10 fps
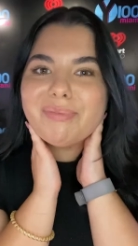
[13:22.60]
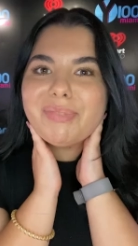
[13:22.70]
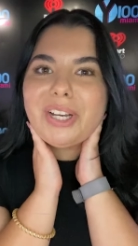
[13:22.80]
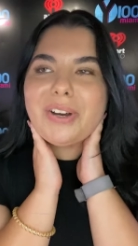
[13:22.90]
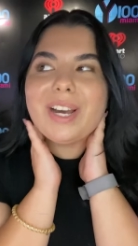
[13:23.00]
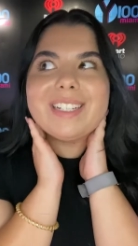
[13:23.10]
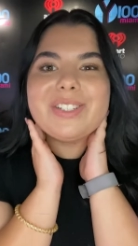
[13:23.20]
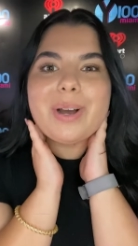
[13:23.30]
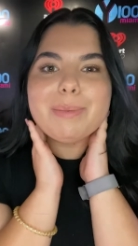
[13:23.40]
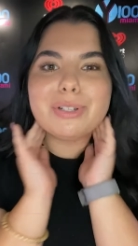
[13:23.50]
Okay,
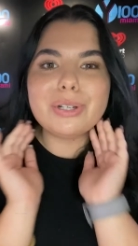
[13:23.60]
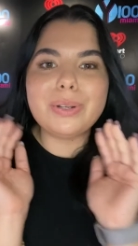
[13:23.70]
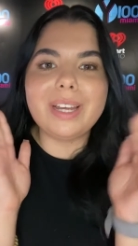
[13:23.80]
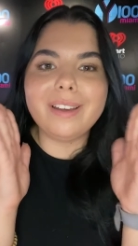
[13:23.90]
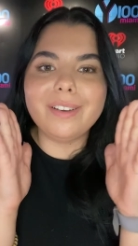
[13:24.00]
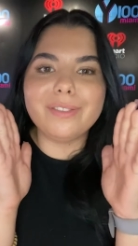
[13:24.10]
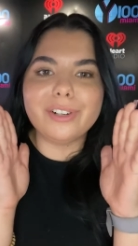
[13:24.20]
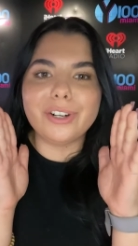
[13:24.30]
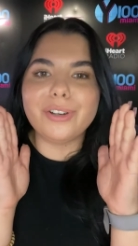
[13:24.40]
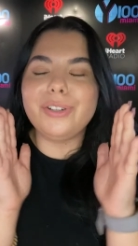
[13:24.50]
so I'm shooting
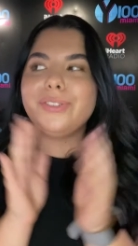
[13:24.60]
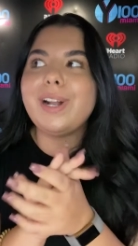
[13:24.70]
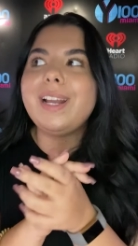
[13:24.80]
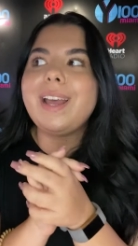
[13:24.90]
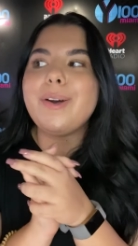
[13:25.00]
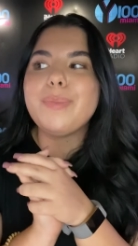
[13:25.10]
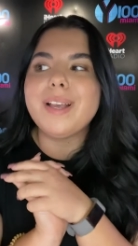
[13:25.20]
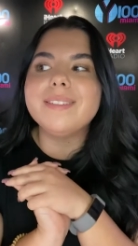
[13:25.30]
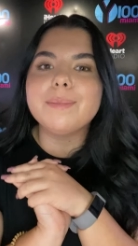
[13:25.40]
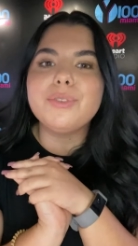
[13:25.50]
vertical right now
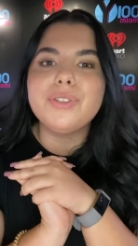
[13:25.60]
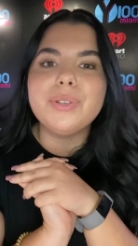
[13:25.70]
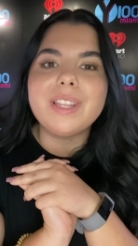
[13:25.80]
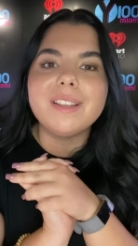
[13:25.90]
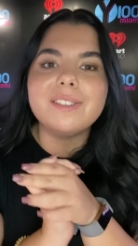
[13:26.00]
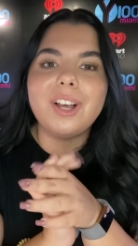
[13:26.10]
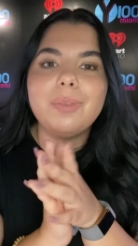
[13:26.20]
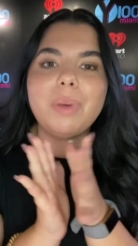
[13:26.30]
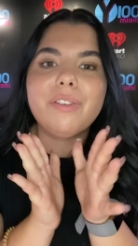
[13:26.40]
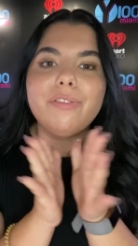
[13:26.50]
because I'm shooting this on my